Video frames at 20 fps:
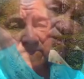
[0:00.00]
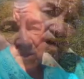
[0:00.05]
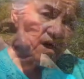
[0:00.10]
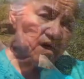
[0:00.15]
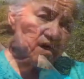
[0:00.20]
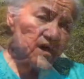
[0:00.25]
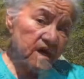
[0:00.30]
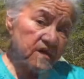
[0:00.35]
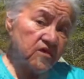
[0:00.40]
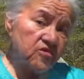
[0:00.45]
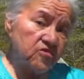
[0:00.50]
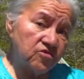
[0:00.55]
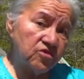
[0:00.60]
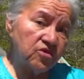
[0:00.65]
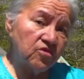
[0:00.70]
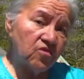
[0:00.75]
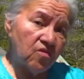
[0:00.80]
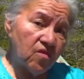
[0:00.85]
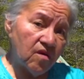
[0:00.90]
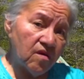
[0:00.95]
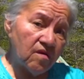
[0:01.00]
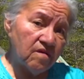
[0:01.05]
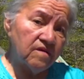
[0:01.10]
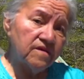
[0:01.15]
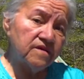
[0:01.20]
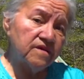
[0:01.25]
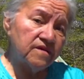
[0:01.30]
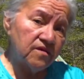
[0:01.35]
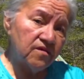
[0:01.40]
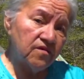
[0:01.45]
I could go
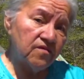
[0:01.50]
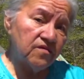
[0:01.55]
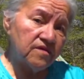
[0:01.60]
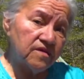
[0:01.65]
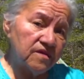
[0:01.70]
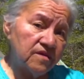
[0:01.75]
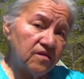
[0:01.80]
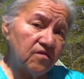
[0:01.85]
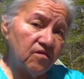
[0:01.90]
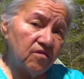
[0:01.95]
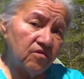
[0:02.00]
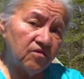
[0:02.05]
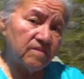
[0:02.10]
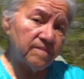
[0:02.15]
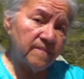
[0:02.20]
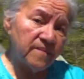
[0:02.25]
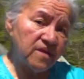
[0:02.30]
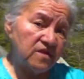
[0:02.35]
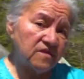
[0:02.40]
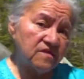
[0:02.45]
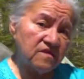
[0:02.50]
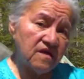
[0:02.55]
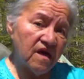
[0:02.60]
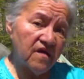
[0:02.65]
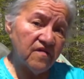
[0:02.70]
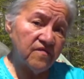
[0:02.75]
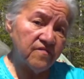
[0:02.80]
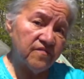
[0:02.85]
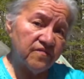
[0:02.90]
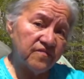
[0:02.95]
on and on and on because I have